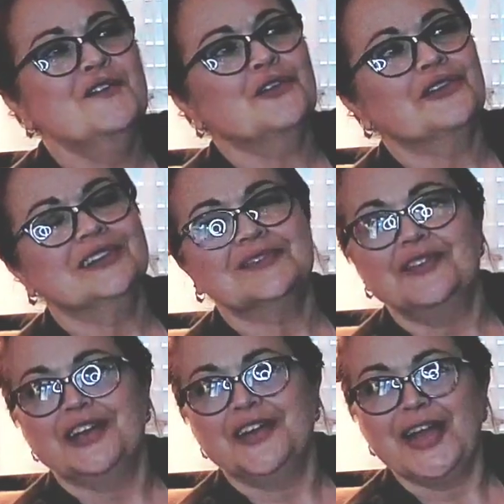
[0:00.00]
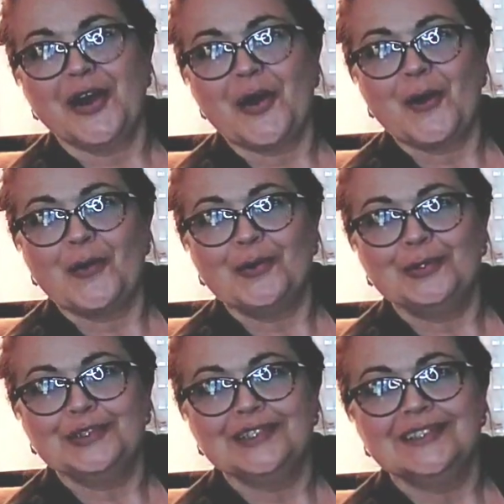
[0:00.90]
for this very
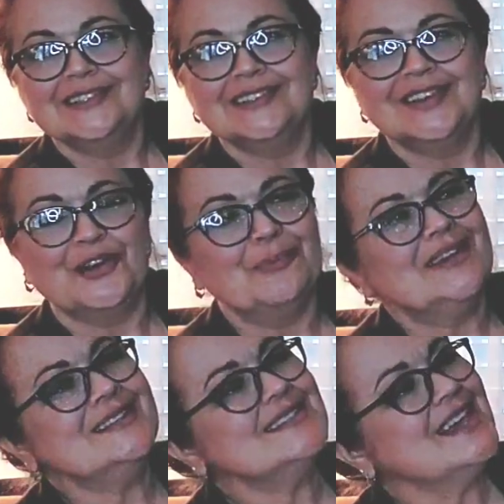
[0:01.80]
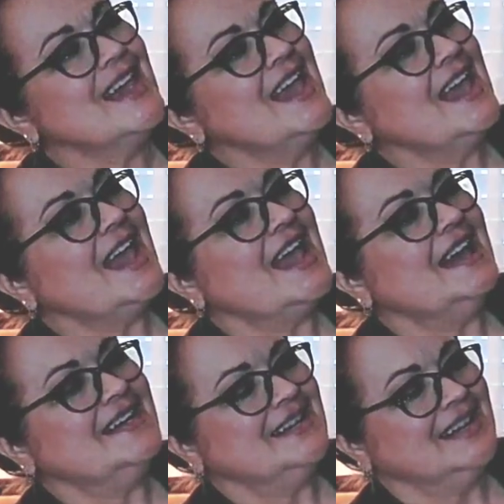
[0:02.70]
old thermos
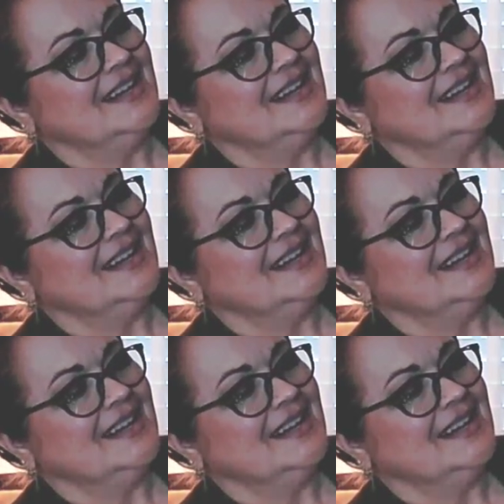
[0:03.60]
and